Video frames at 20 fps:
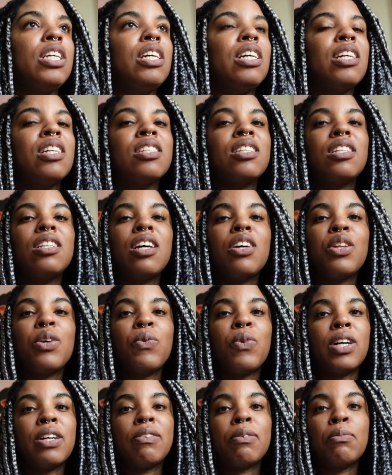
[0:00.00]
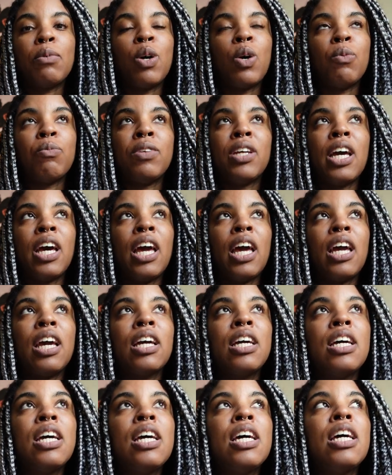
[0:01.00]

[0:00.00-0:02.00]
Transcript: It is another work from home day.